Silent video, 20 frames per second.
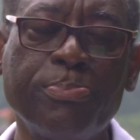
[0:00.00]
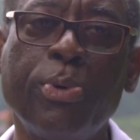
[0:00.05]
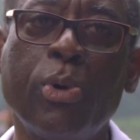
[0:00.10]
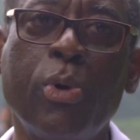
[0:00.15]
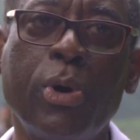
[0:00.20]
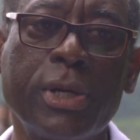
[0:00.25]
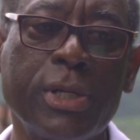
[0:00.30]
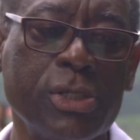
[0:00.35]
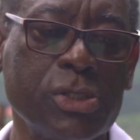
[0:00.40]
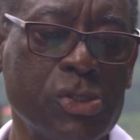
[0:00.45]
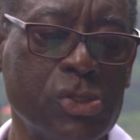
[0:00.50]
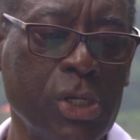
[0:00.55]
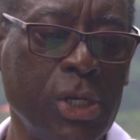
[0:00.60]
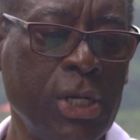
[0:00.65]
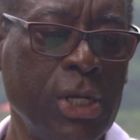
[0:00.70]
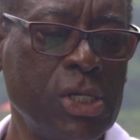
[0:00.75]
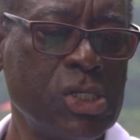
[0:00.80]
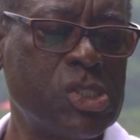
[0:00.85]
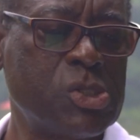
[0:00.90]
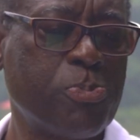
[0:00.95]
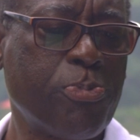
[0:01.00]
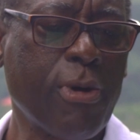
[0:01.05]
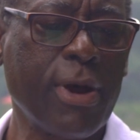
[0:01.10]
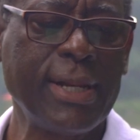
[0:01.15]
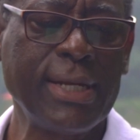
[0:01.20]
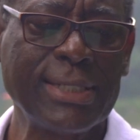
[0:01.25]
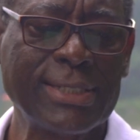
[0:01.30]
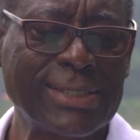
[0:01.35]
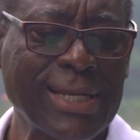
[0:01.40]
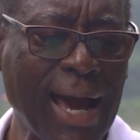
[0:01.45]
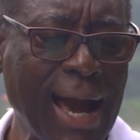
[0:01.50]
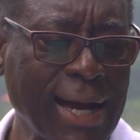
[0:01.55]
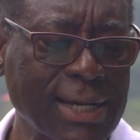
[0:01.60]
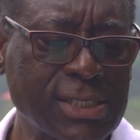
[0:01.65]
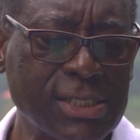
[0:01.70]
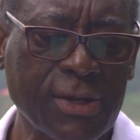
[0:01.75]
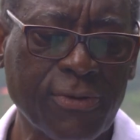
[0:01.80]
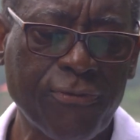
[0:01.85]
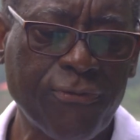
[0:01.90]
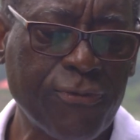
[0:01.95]
borders, spreading
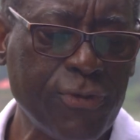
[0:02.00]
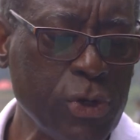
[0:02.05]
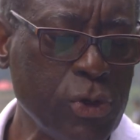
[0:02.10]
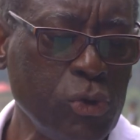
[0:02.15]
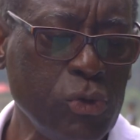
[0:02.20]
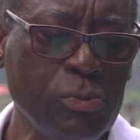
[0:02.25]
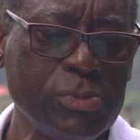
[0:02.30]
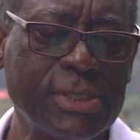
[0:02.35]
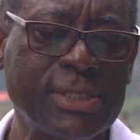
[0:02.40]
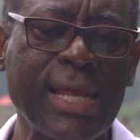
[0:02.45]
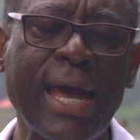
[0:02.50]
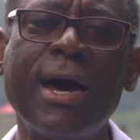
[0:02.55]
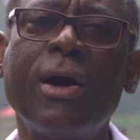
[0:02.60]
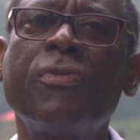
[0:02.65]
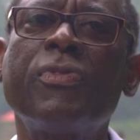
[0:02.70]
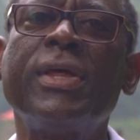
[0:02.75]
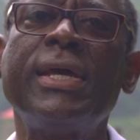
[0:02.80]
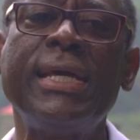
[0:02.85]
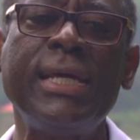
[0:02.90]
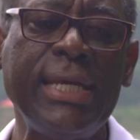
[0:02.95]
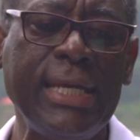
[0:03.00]
toxic fumes down the